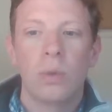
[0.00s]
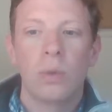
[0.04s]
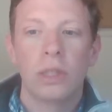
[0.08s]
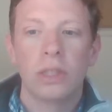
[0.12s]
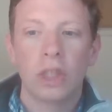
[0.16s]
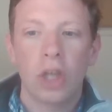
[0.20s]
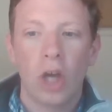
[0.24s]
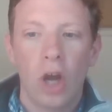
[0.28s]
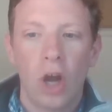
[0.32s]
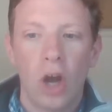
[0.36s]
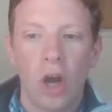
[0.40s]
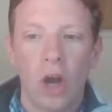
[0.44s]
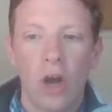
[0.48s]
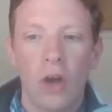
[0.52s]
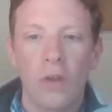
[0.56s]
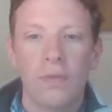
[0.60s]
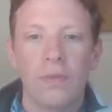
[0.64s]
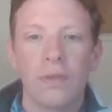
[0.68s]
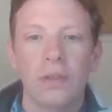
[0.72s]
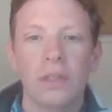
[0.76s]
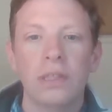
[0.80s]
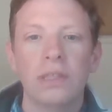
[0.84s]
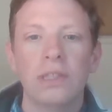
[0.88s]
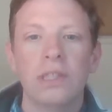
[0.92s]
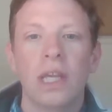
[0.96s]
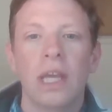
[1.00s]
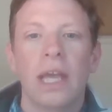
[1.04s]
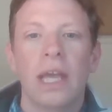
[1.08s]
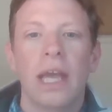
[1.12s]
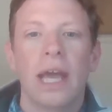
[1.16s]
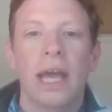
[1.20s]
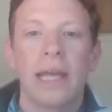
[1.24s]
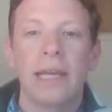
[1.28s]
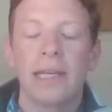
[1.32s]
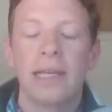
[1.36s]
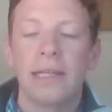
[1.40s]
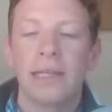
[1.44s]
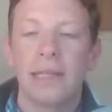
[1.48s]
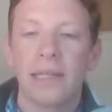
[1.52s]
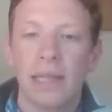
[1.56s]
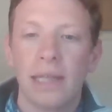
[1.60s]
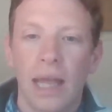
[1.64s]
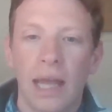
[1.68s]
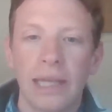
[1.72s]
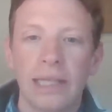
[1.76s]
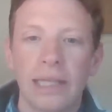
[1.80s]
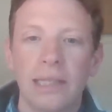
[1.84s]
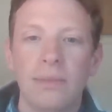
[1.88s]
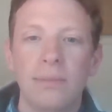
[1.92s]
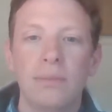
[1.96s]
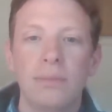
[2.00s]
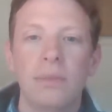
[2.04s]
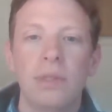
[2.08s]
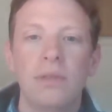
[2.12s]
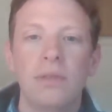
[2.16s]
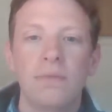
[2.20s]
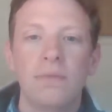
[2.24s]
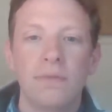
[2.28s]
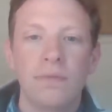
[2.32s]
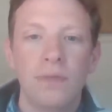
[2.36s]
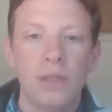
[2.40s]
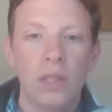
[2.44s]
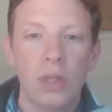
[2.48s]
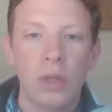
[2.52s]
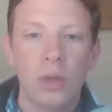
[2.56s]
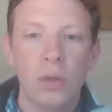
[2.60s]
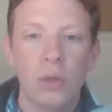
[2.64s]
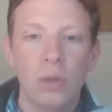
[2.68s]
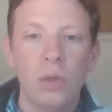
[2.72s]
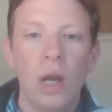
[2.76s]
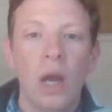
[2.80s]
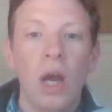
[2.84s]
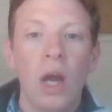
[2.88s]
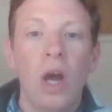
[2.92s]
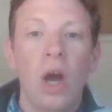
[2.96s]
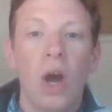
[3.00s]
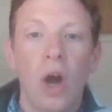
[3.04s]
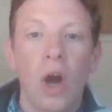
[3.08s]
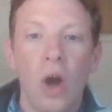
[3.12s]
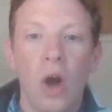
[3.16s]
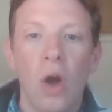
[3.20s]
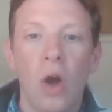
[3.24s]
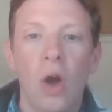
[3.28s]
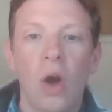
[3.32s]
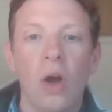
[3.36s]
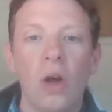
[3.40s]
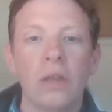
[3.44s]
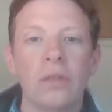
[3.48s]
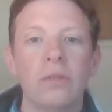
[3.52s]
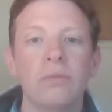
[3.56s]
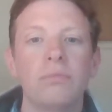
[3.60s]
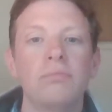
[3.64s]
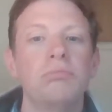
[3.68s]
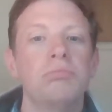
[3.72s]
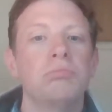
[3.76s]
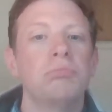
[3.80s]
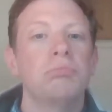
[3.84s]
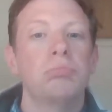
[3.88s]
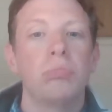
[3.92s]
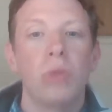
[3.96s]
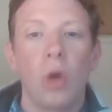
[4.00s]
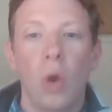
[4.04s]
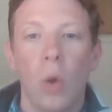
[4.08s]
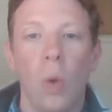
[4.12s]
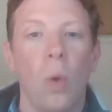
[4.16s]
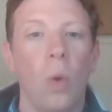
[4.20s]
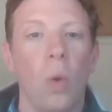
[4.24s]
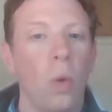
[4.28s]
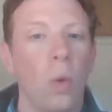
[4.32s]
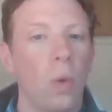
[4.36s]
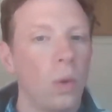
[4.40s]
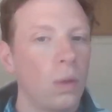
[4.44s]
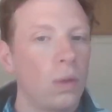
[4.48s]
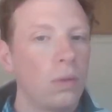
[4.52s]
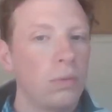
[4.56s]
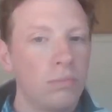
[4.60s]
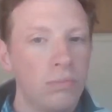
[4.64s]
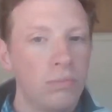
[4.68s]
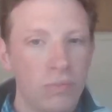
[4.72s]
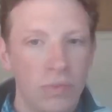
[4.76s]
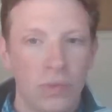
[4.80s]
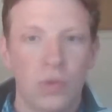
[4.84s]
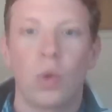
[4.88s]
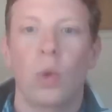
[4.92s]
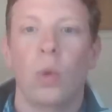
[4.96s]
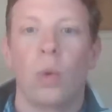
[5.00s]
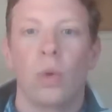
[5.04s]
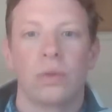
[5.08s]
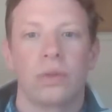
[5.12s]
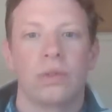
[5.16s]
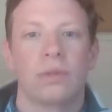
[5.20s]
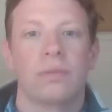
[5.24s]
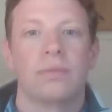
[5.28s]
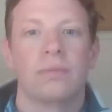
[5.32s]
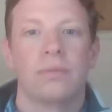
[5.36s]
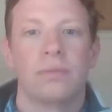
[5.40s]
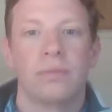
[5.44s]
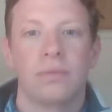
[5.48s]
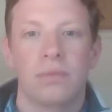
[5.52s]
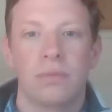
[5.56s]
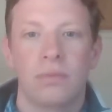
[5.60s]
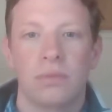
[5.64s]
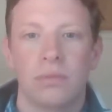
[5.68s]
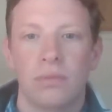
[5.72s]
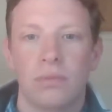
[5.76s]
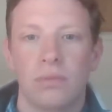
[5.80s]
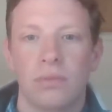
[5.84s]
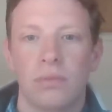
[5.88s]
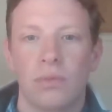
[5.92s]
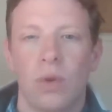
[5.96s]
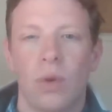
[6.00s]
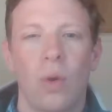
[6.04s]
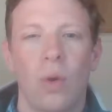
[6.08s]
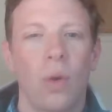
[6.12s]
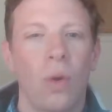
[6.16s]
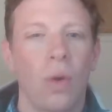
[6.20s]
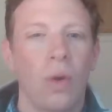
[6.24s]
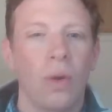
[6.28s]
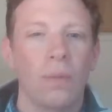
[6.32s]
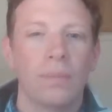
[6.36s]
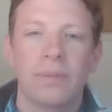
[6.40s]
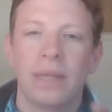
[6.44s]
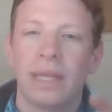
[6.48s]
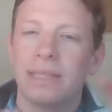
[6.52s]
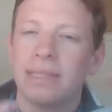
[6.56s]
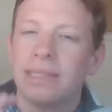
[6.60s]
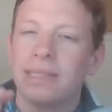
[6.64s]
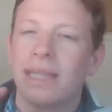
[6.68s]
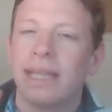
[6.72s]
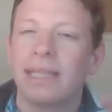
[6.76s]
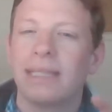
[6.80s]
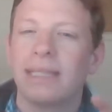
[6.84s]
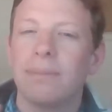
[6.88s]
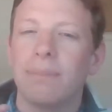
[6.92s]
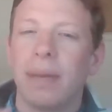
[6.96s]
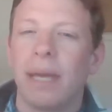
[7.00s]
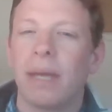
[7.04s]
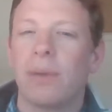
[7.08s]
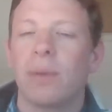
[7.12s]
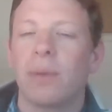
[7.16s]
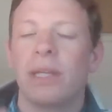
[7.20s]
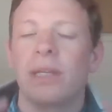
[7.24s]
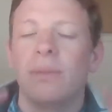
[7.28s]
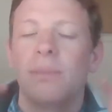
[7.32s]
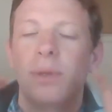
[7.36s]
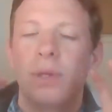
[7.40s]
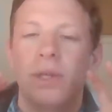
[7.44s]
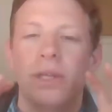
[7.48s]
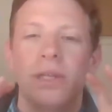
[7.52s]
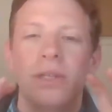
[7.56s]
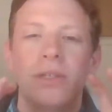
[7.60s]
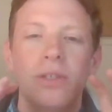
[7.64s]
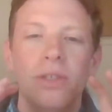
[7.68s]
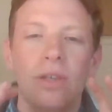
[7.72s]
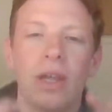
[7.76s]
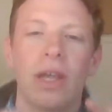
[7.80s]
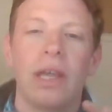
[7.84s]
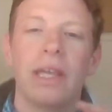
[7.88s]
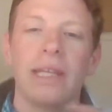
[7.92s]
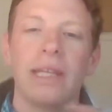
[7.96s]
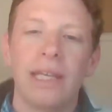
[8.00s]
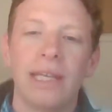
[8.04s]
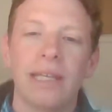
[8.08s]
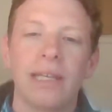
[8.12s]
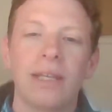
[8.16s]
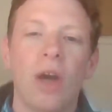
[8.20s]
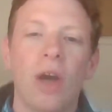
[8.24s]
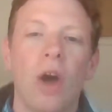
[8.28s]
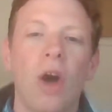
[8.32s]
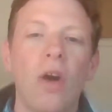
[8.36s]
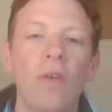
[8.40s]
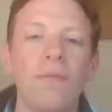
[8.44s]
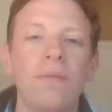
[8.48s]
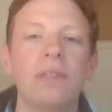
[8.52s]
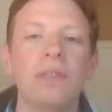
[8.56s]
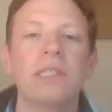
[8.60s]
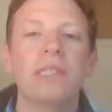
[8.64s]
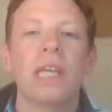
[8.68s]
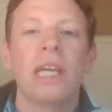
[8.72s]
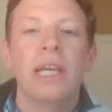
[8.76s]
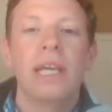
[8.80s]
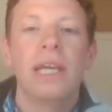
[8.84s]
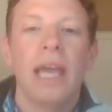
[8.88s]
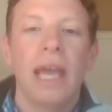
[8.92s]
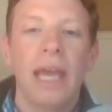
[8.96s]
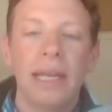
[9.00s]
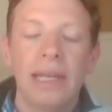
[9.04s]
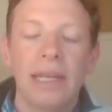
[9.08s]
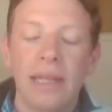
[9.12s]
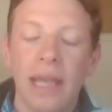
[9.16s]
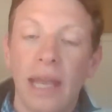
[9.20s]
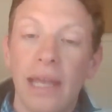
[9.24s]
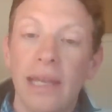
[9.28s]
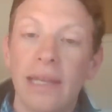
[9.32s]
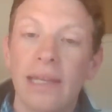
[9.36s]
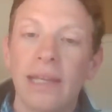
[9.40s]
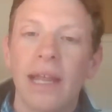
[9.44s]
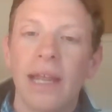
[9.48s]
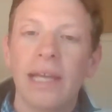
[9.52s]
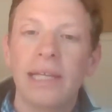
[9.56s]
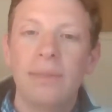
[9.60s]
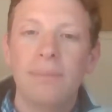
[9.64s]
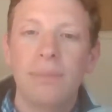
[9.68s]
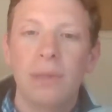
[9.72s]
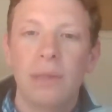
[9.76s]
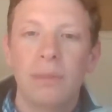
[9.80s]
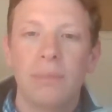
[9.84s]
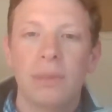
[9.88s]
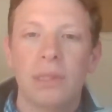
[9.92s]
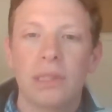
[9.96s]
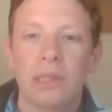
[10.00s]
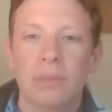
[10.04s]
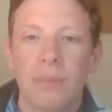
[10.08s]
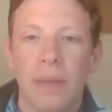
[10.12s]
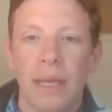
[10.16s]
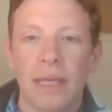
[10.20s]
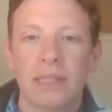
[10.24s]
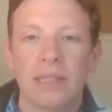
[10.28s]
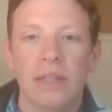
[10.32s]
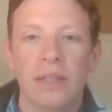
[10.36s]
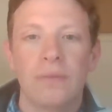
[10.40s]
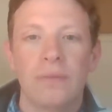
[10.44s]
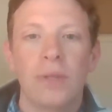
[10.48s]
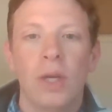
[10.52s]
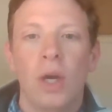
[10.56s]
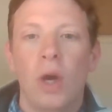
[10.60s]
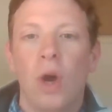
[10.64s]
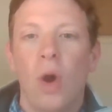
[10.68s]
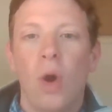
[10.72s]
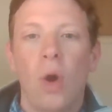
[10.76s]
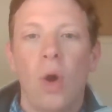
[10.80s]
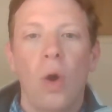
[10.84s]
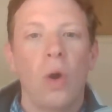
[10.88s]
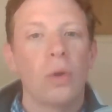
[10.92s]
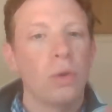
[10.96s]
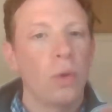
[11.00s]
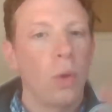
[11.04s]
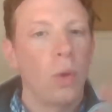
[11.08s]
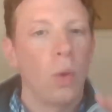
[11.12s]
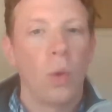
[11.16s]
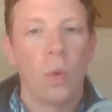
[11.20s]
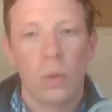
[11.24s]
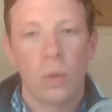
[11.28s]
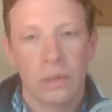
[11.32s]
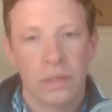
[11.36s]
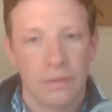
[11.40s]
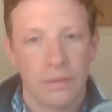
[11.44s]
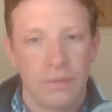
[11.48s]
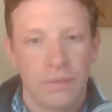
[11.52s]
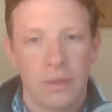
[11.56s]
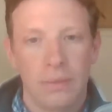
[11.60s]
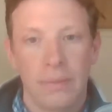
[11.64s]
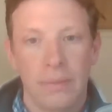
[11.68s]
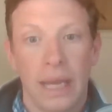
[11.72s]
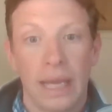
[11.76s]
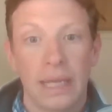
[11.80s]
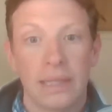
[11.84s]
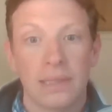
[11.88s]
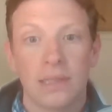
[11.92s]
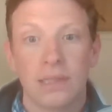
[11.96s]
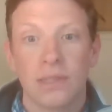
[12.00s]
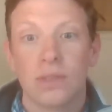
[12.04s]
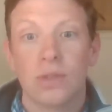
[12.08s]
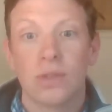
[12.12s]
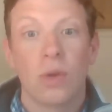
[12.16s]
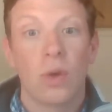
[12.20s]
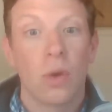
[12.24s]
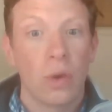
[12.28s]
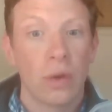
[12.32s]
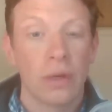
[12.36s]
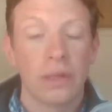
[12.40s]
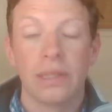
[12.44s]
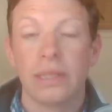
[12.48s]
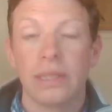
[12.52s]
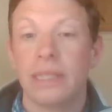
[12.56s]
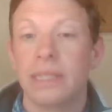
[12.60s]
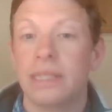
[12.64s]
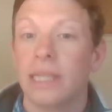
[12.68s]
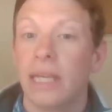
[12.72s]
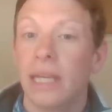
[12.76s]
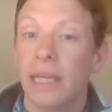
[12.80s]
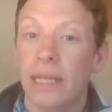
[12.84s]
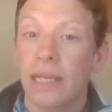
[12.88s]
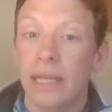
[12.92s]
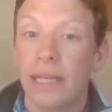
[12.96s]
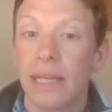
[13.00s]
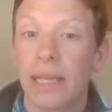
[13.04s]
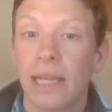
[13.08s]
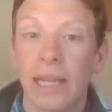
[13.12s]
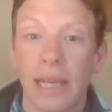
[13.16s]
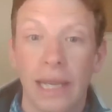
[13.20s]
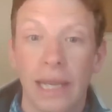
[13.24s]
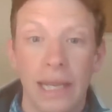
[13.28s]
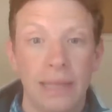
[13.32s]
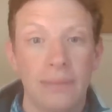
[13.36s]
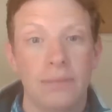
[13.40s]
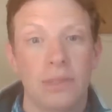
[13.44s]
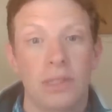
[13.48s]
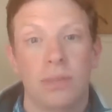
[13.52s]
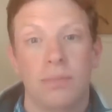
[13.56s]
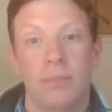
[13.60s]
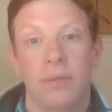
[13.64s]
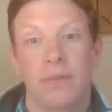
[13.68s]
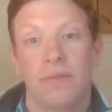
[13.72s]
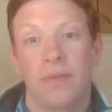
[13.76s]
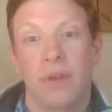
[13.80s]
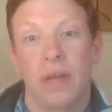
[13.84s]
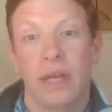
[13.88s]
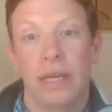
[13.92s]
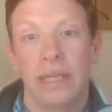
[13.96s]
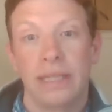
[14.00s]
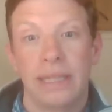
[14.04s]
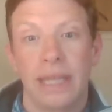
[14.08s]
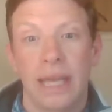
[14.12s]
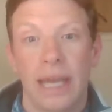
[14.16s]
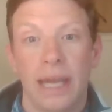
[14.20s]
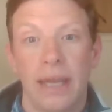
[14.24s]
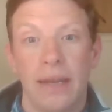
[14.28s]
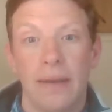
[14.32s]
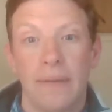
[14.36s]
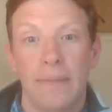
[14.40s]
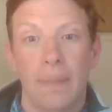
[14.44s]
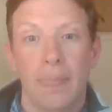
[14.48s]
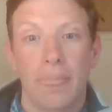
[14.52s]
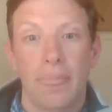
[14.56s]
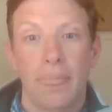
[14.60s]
which offers an Enlightenment view on all thought. Or that's a bad way to put it. It offers an Enlightenment perspective on all different matters, or at least it claims to provide that.